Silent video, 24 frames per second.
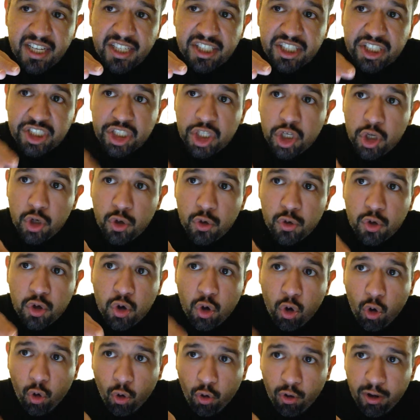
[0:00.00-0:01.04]
is too
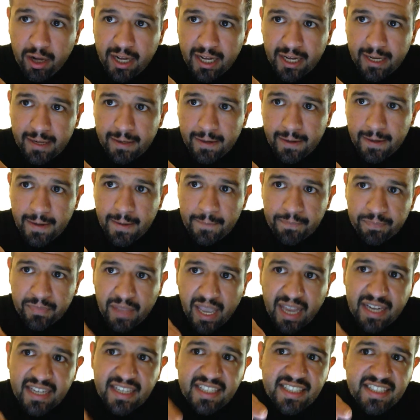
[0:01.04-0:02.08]
corny,
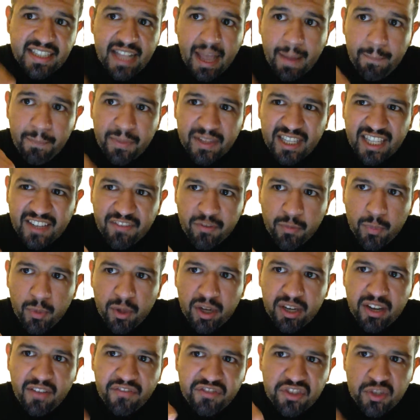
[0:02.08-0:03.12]
and he's not believable
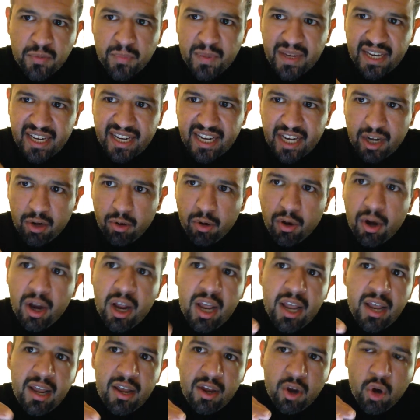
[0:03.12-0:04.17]
enough to be a hero.
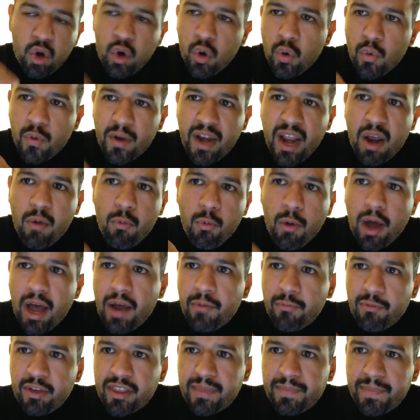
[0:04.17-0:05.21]
Who would I
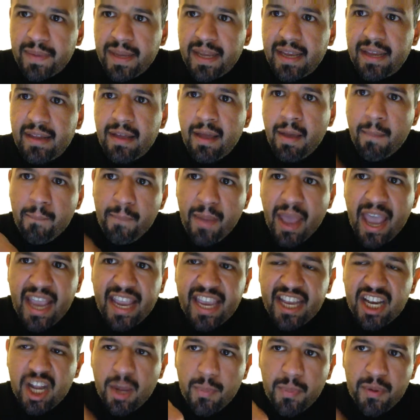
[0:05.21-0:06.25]
want with me
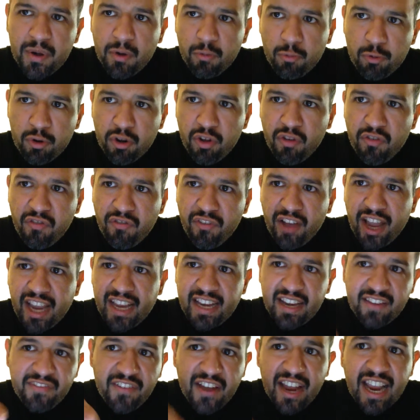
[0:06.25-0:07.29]
backing up in a real fight?
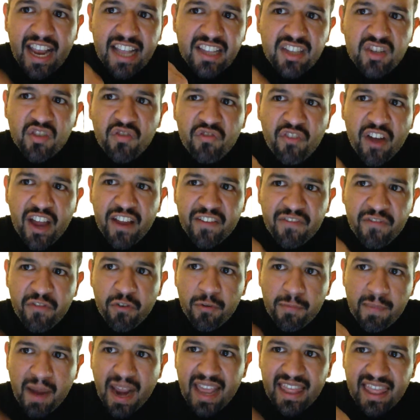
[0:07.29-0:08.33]
If I had to fight for
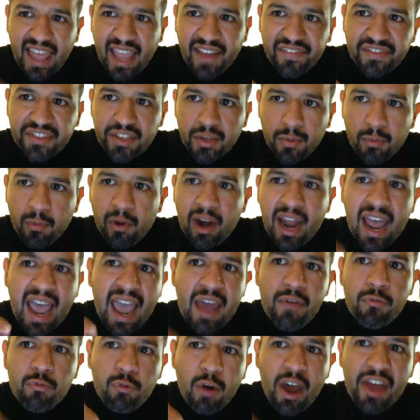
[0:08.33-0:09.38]
my life somewhere,
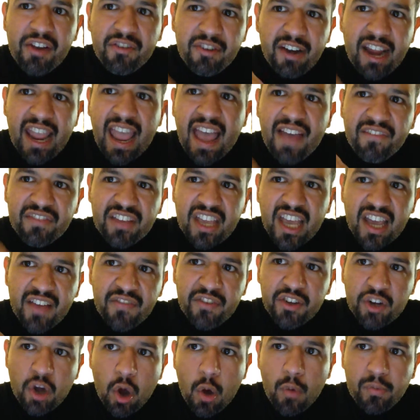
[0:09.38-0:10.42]
I'd rather have
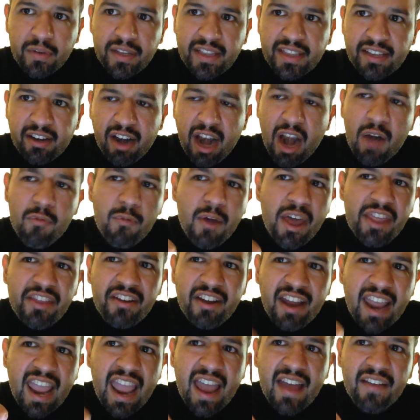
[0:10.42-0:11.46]
Kevin Owens there. I'd
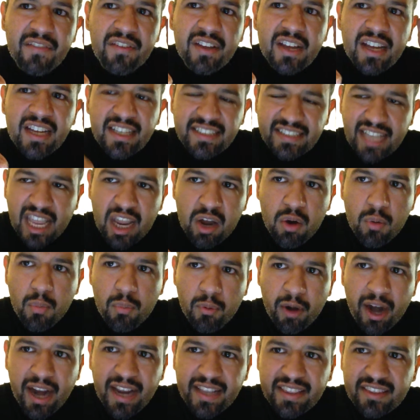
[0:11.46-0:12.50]
rather have Daniel
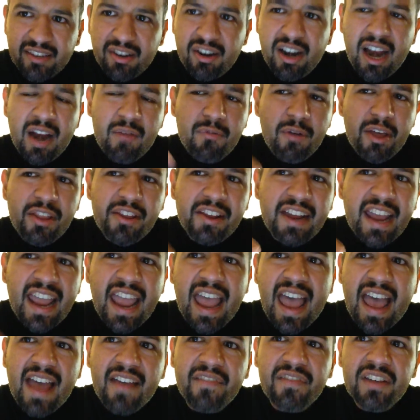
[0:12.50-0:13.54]
Bryan there. I'd rather
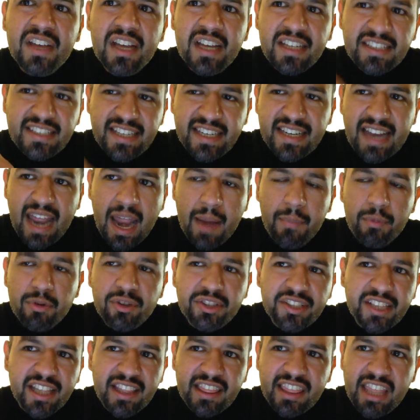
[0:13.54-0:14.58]
have Dean
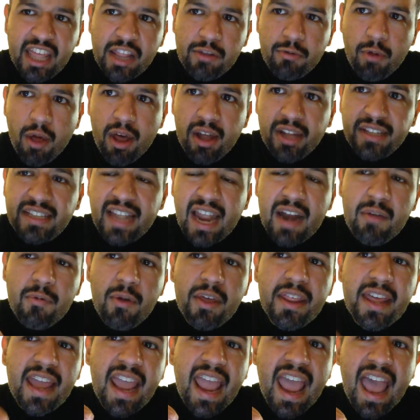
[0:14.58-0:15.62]
Ambrose than Seth Rollins. I'd
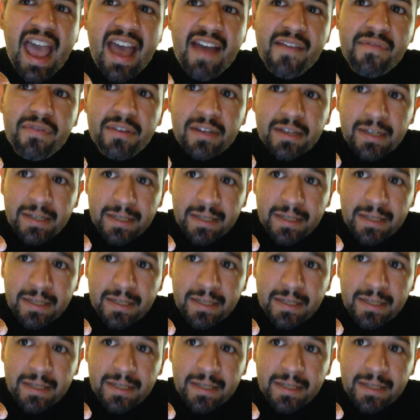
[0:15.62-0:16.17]
rather have